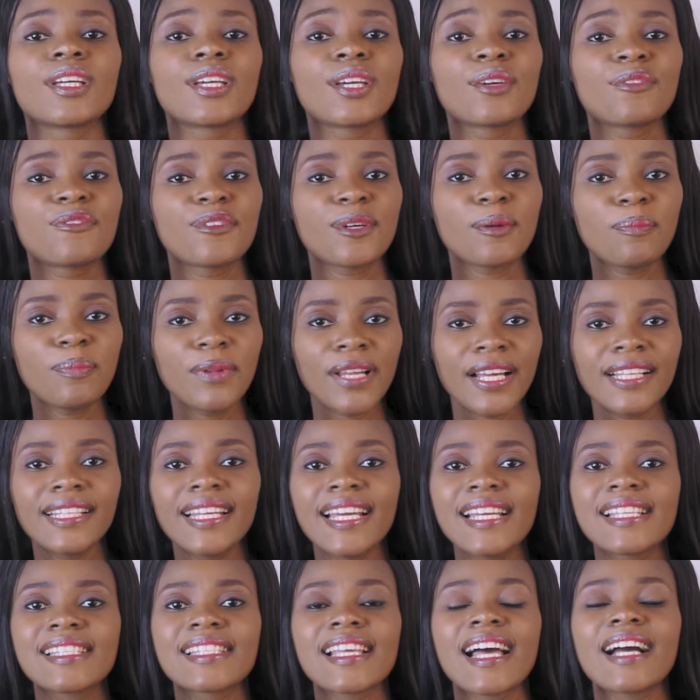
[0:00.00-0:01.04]
If your
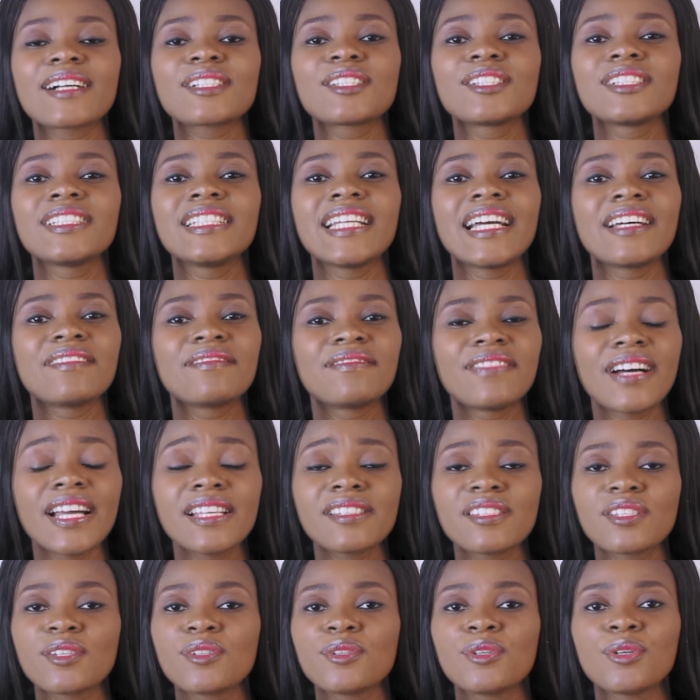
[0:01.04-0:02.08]
planner is actually
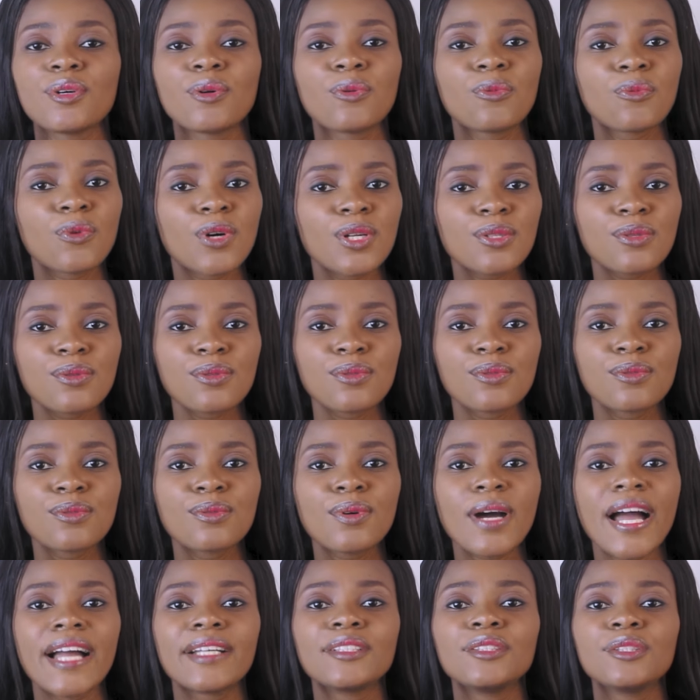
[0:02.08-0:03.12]
advising you on what to
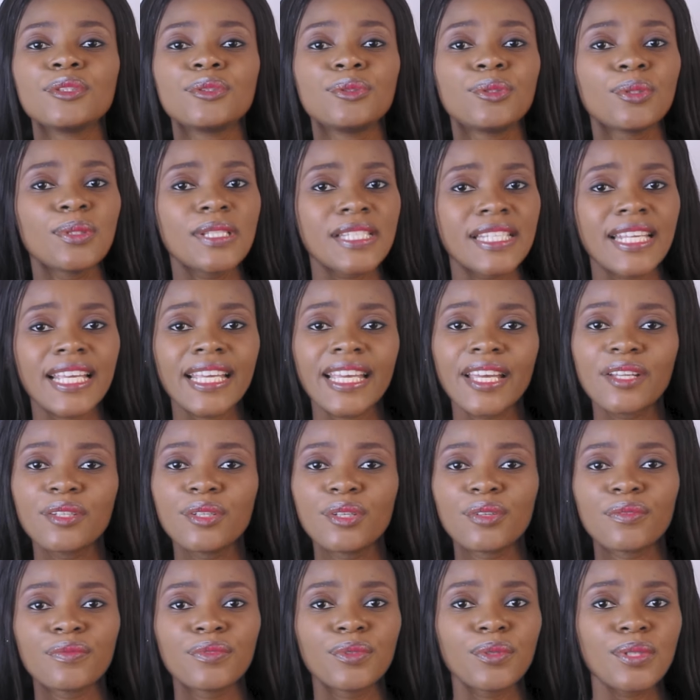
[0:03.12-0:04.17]
do and you don't take
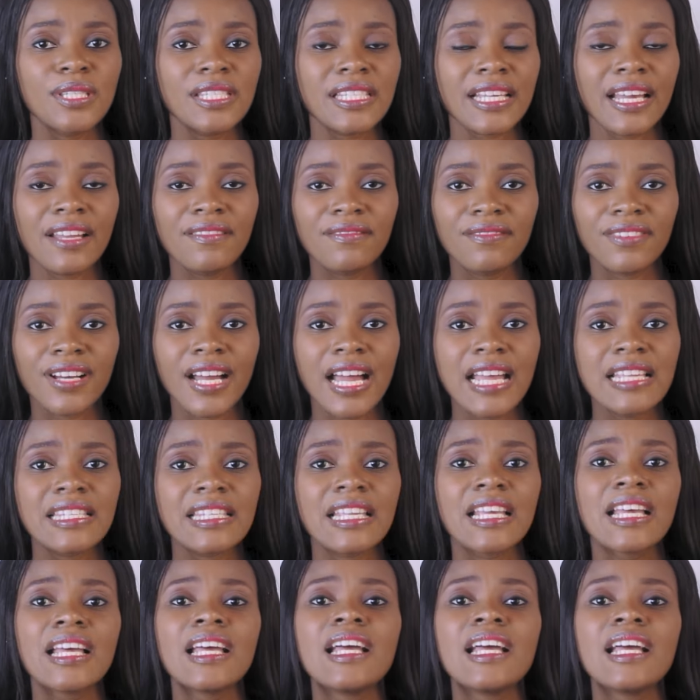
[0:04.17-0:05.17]
any of those advice,